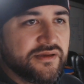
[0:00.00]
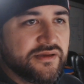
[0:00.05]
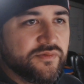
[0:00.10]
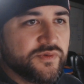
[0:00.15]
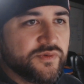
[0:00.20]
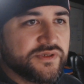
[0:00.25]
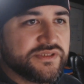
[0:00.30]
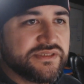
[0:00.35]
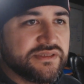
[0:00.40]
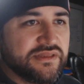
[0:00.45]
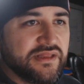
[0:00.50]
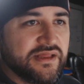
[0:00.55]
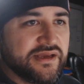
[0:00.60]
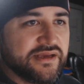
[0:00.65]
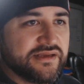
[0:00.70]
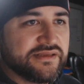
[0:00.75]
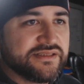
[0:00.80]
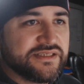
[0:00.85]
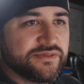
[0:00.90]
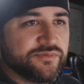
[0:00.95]
with
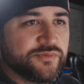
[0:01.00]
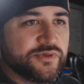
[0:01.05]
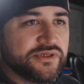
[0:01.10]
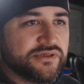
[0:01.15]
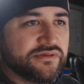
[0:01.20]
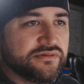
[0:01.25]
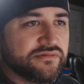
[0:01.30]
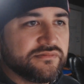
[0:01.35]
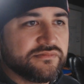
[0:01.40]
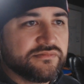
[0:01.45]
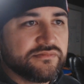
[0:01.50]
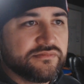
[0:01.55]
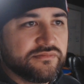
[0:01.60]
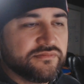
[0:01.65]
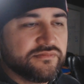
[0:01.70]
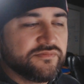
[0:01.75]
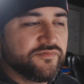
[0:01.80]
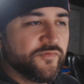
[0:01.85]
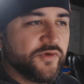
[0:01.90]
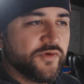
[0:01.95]
like someone
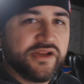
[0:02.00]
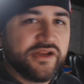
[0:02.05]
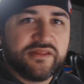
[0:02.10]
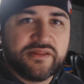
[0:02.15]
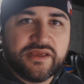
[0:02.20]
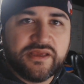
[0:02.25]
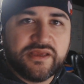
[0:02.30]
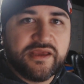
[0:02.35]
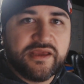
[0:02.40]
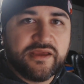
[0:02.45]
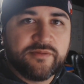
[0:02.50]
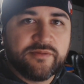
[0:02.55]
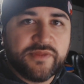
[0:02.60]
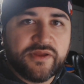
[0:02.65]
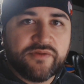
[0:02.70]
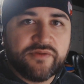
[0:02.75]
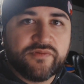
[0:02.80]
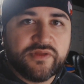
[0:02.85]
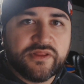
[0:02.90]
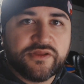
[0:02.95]
running the game
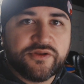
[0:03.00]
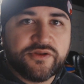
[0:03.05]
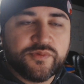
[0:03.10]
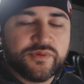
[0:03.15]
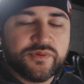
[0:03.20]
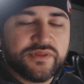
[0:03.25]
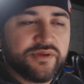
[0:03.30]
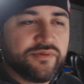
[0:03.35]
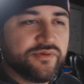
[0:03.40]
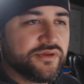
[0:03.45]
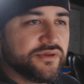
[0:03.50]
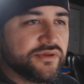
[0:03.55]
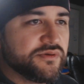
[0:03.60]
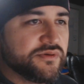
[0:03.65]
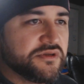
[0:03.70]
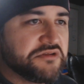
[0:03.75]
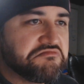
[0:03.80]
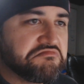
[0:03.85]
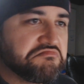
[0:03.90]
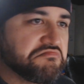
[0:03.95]
that really knew what they were
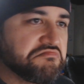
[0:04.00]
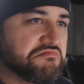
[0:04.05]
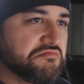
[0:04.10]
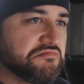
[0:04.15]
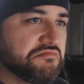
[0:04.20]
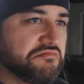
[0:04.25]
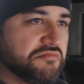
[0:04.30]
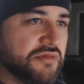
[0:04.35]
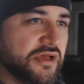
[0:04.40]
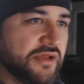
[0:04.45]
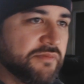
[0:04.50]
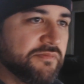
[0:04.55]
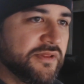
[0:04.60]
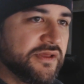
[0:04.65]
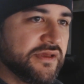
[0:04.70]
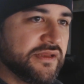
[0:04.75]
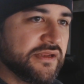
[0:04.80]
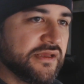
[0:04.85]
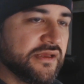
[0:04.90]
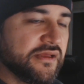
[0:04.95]
doing, I'd play
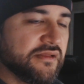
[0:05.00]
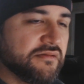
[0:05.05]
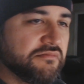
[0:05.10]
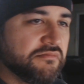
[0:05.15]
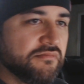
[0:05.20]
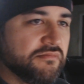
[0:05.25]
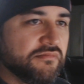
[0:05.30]
it again.